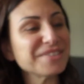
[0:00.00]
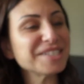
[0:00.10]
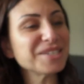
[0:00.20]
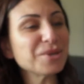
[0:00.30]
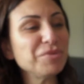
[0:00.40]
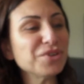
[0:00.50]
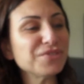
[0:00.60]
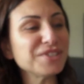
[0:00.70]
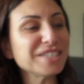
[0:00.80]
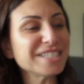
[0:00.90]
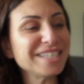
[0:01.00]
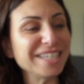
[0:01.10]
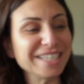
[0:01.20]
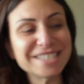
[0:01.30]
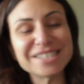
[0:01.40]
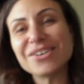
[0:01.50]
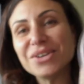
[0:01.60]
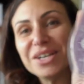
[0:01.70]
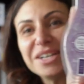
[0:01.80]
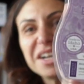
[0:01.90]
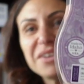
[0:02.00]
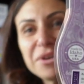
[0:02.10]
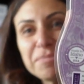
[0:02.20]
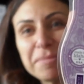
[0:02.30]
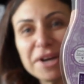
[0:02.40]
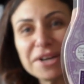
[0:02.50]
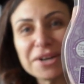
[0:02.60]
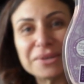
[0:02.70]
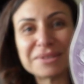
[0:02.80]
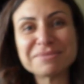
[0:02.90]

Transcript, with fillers: It's so beautiful to see. So cover up the barcode.